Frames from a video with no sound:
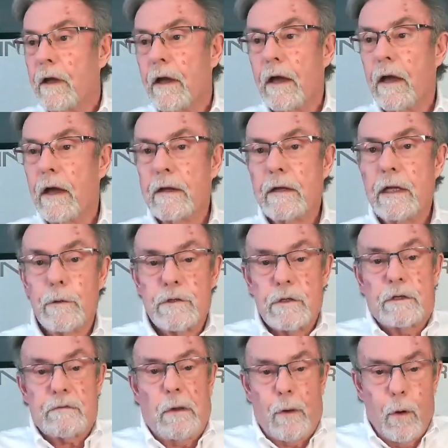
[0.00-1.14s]
And he was
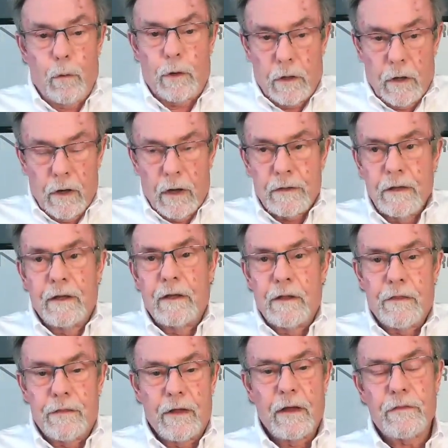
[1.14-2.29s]
just holding on.
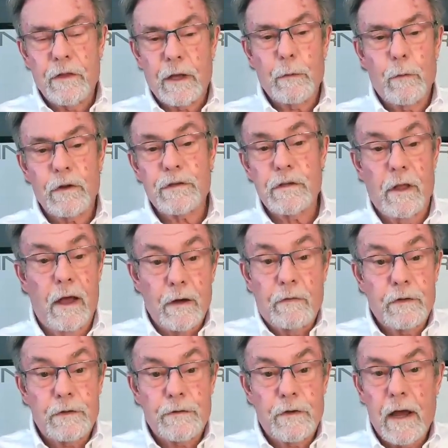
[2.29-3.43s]
I think I'm going to slide
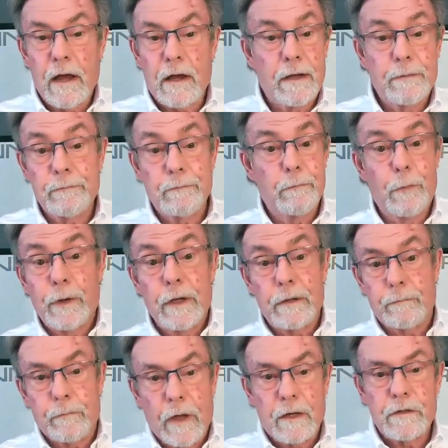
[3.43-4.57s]
off the track, and we
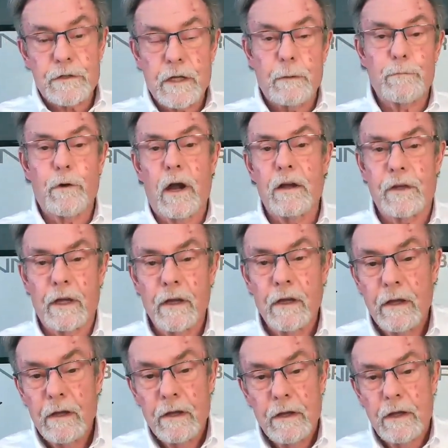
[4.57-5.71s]
didn't. I just kept driving.
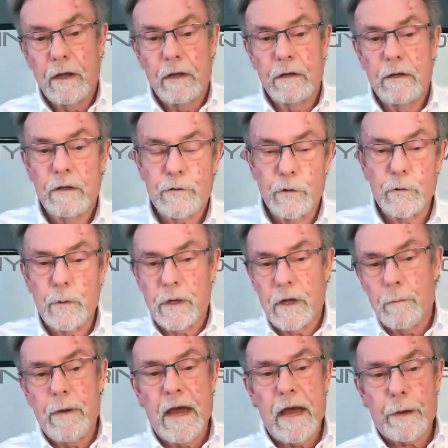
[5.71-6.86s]
And as soon as we
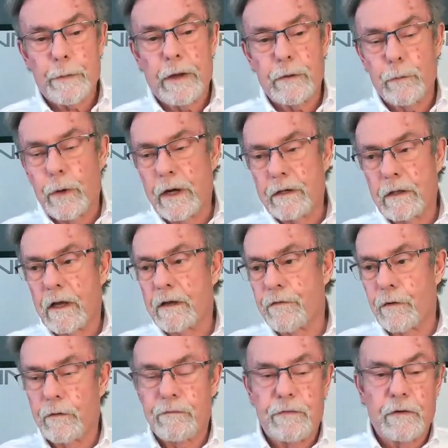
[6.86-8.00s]
got back, we had to wait like
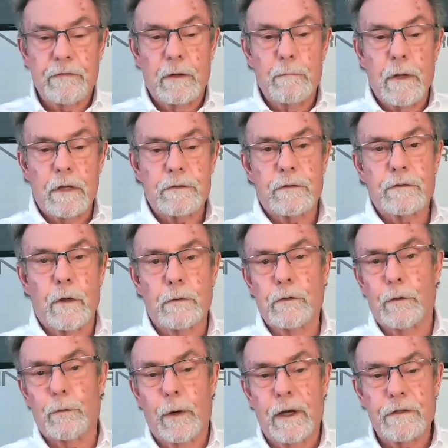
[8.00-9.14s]
for 15 minutes or so
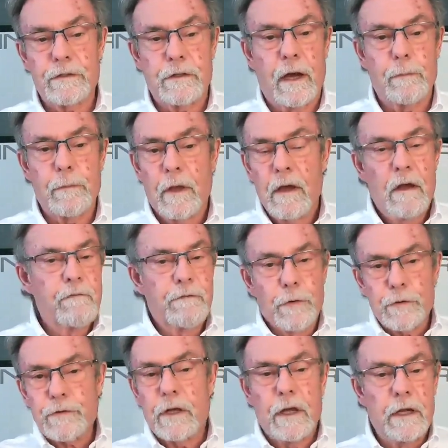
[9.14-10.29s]
until the rain stopped.
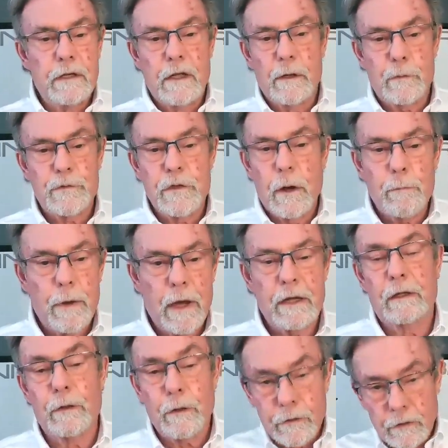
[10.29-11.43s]
First thing he did was jump out
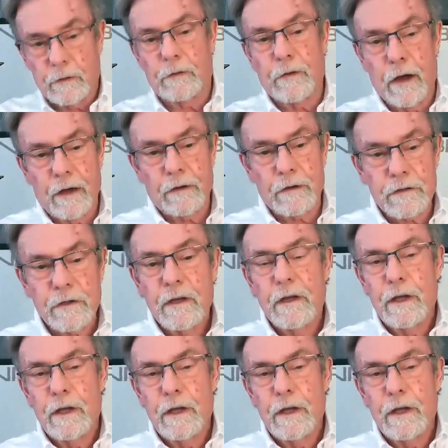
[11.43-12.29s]
and he looked at the tires.